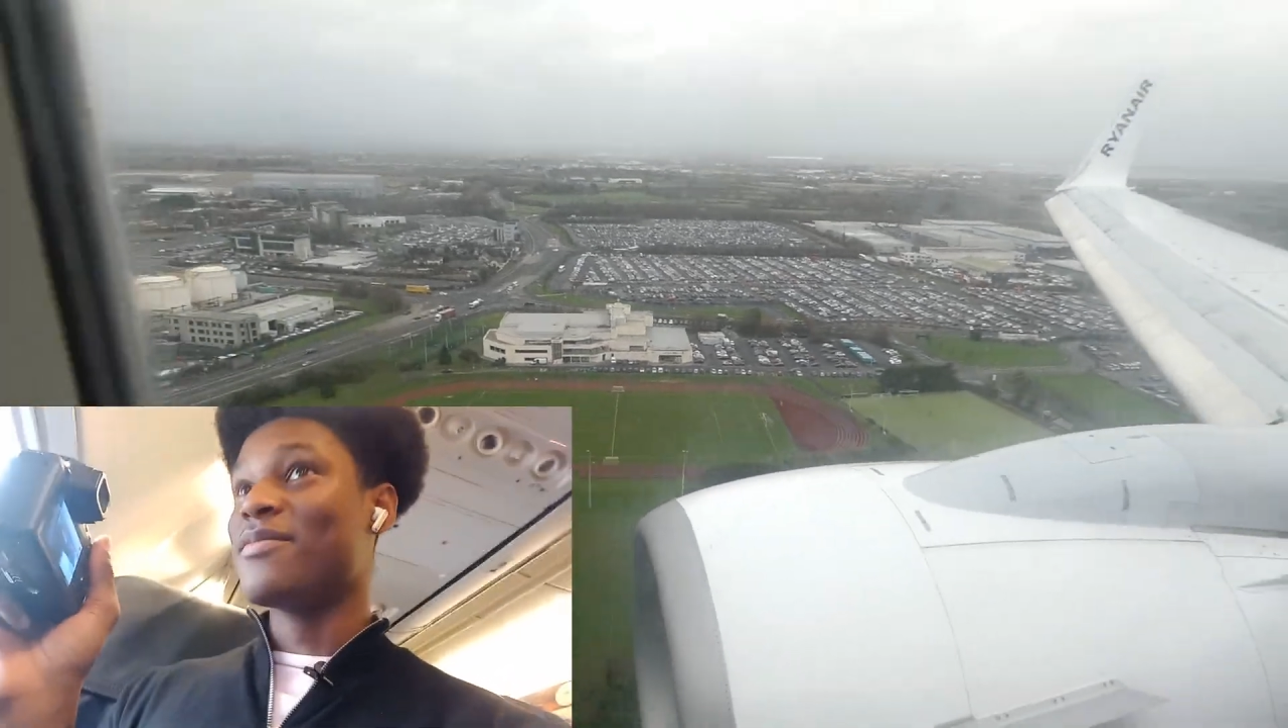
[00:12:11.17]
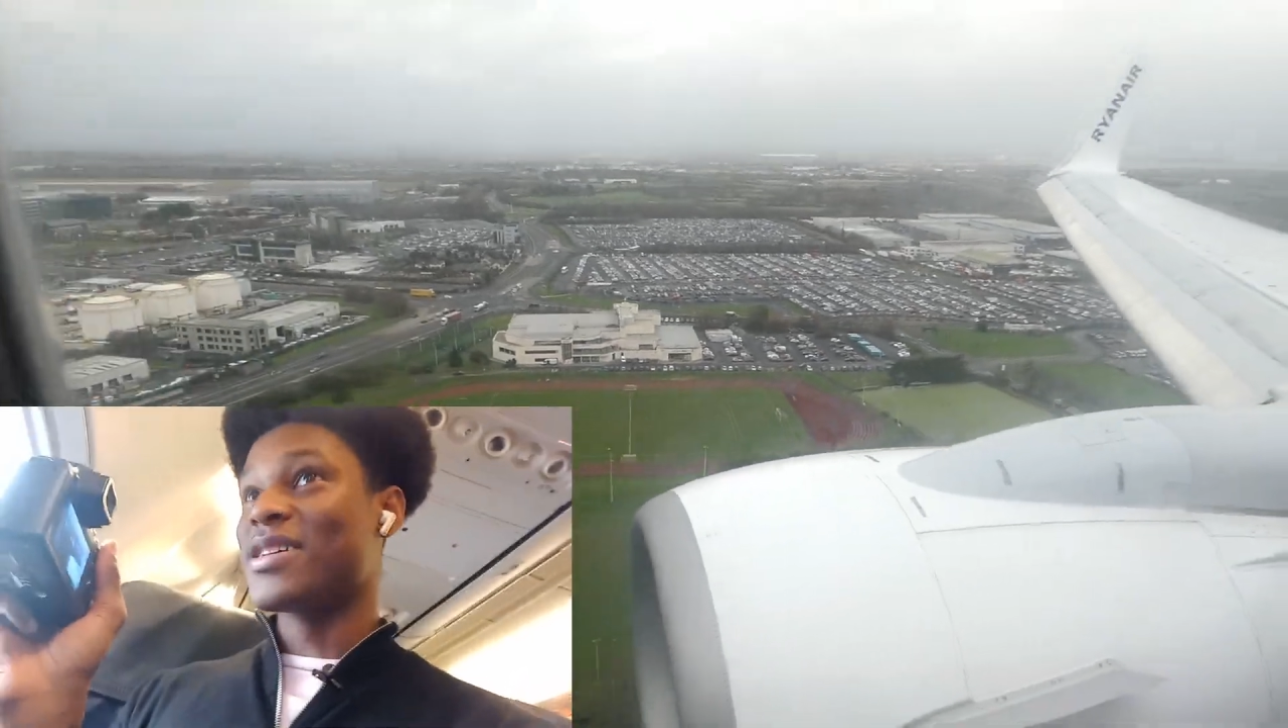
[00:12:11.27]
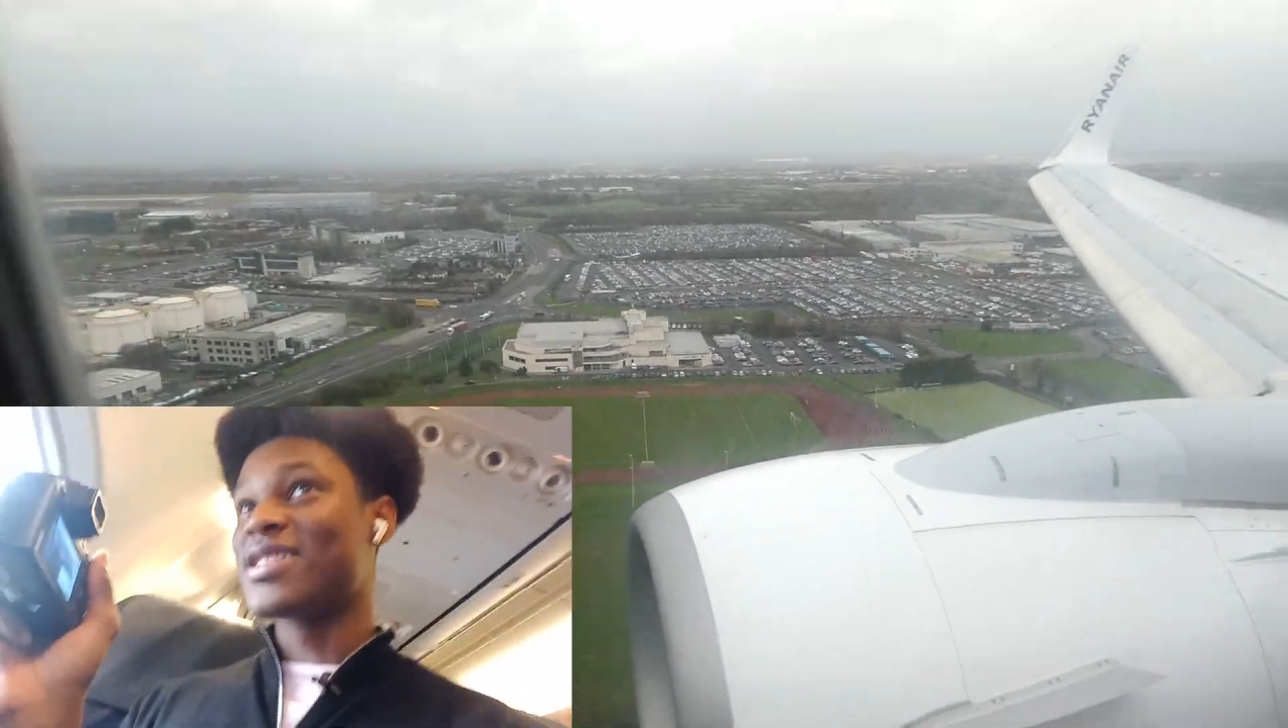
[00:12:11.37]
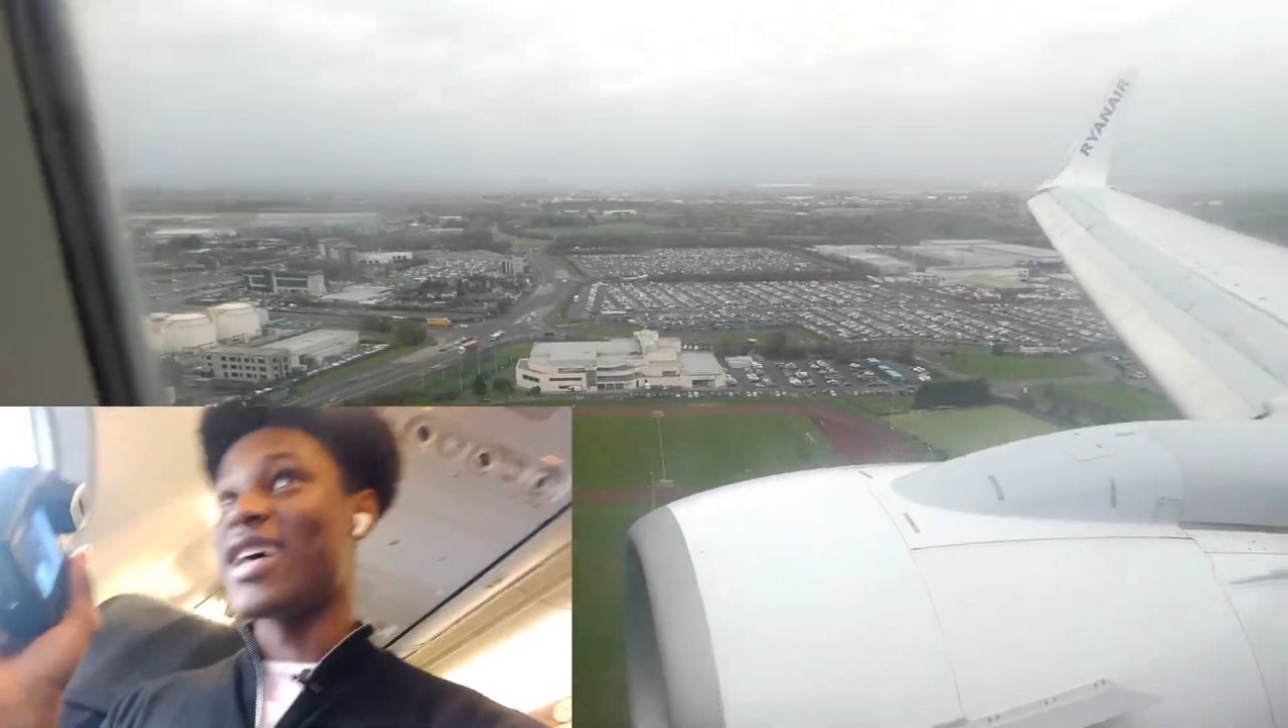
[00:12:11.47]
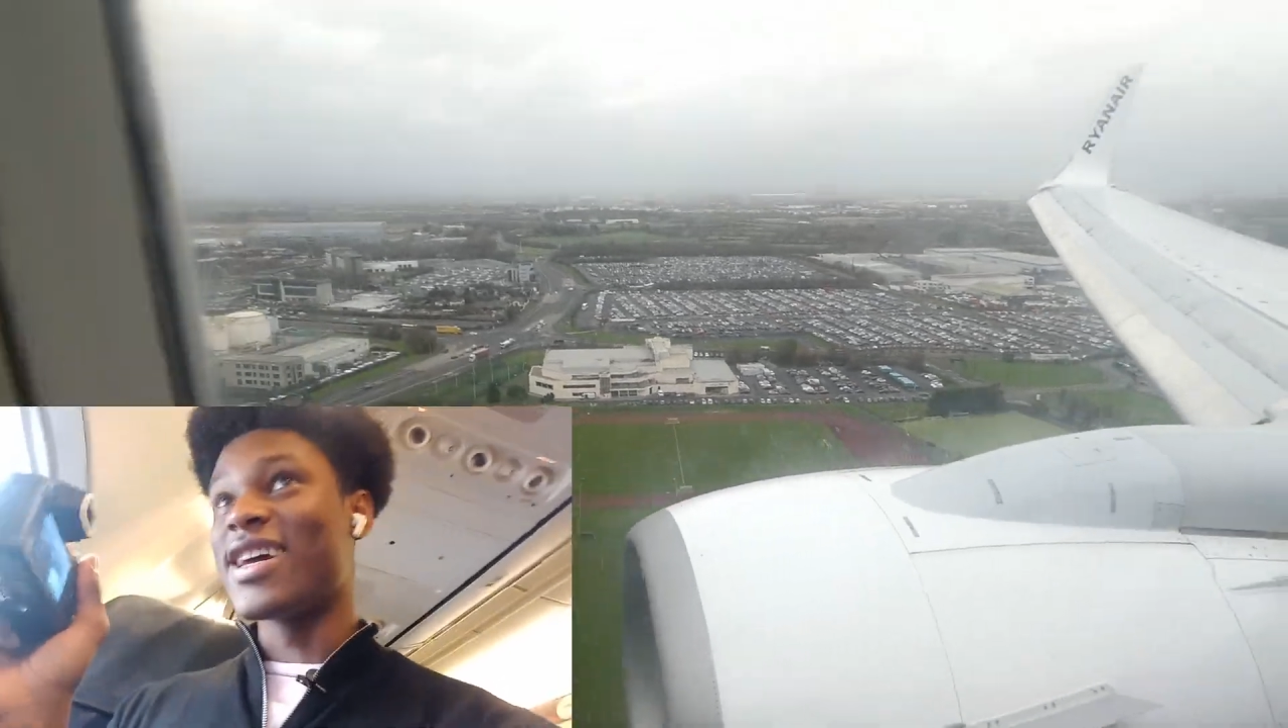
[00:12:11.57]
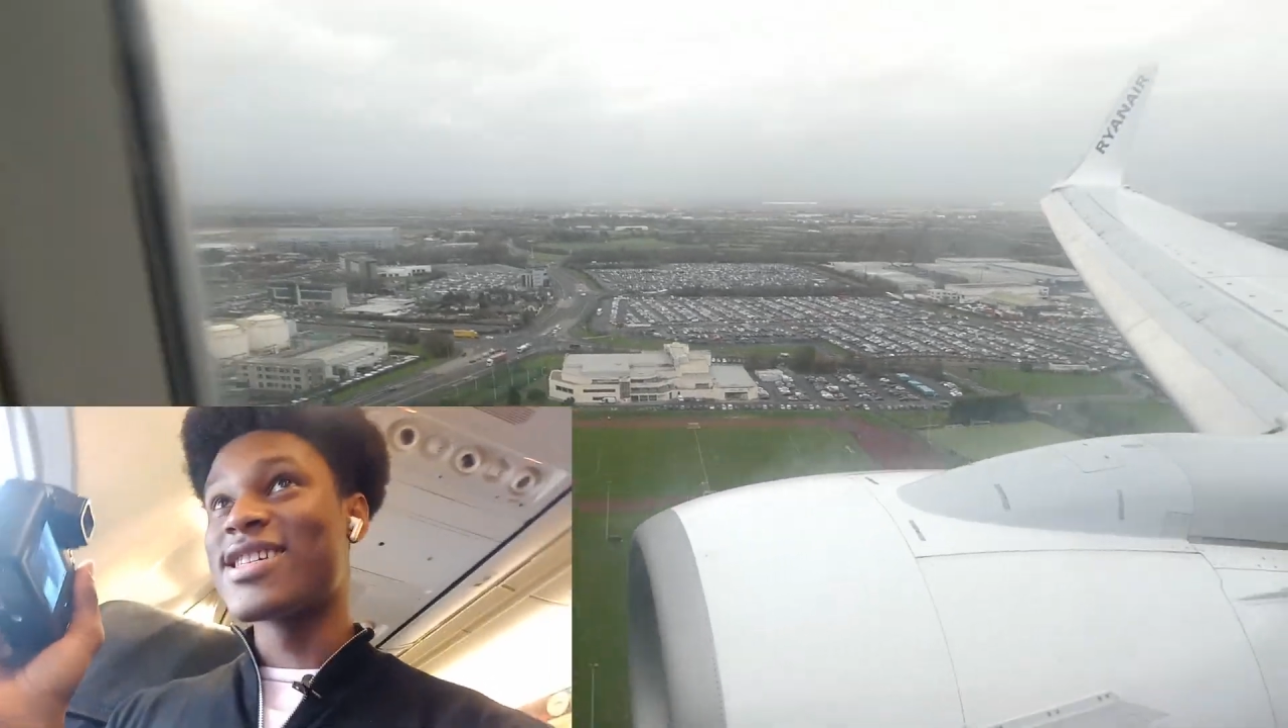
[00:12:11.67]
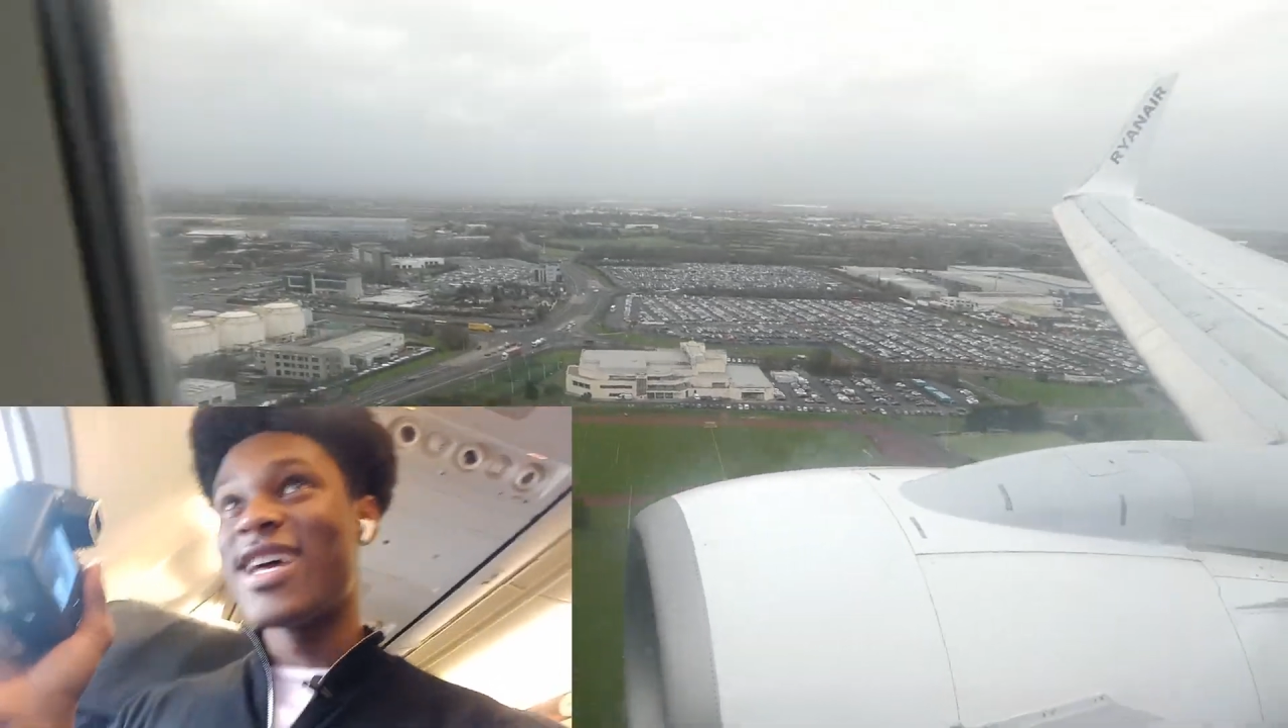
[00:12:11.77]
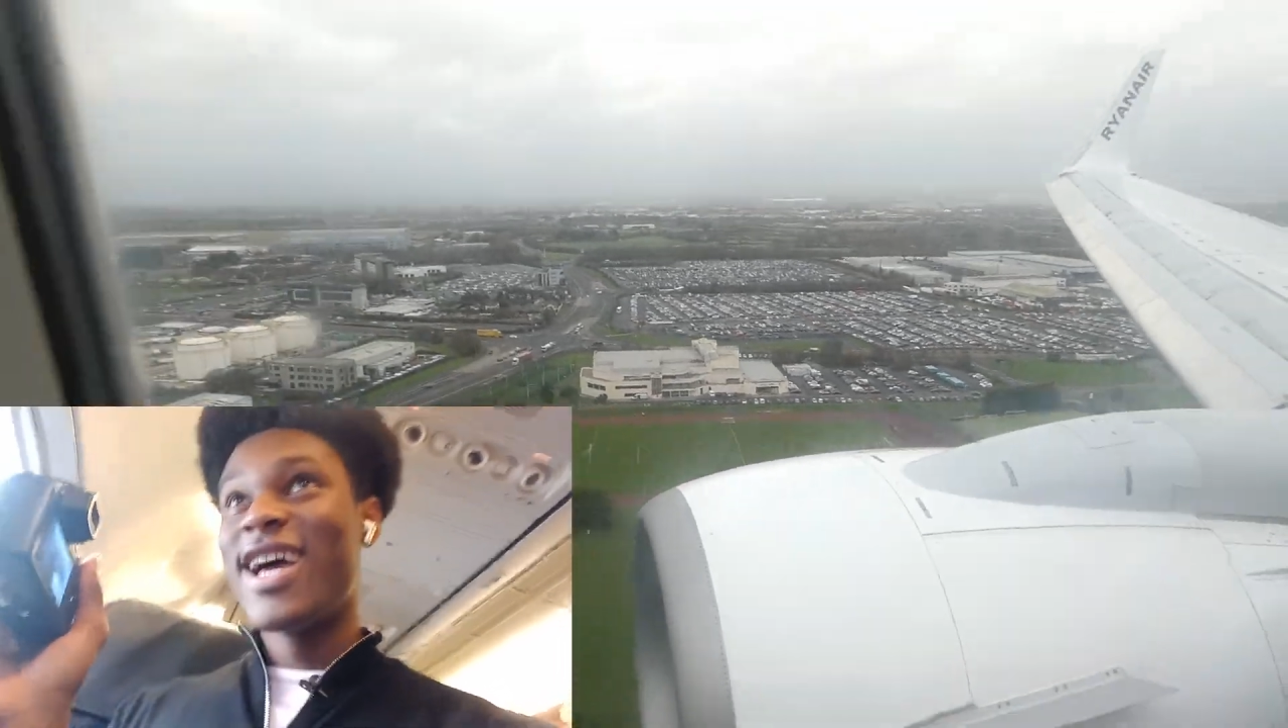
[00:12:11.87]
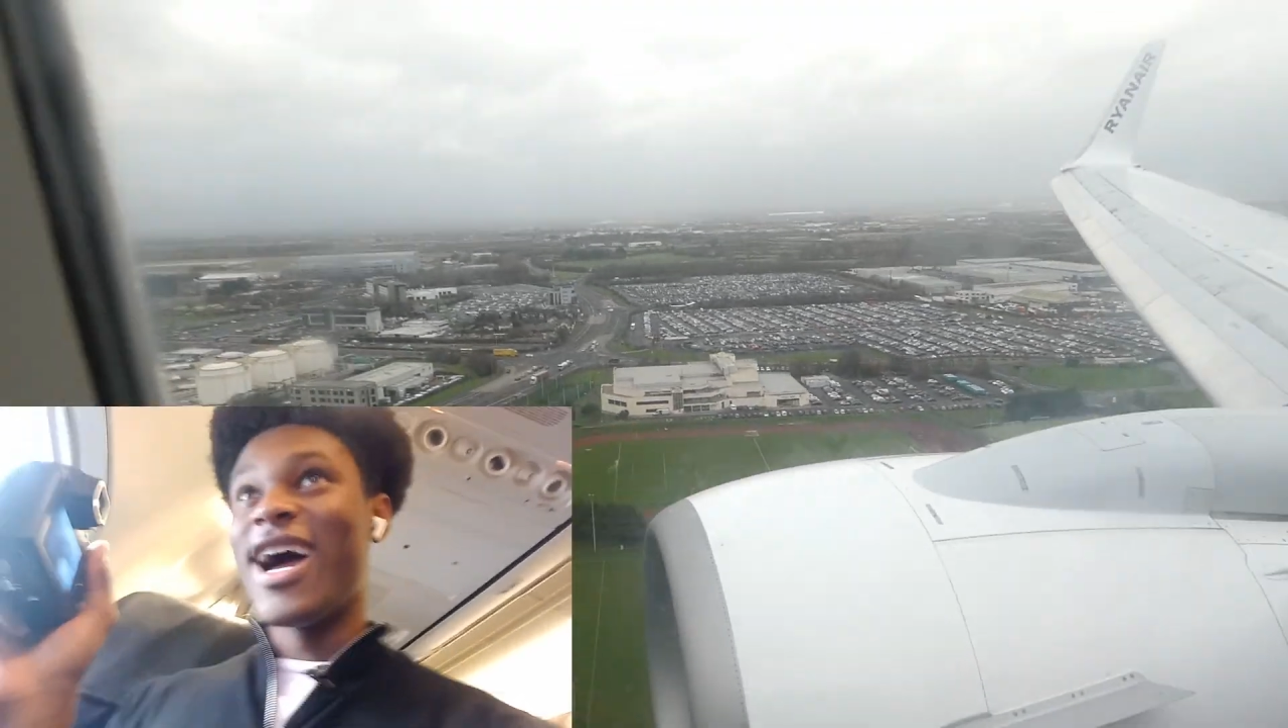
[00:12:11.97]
mistakes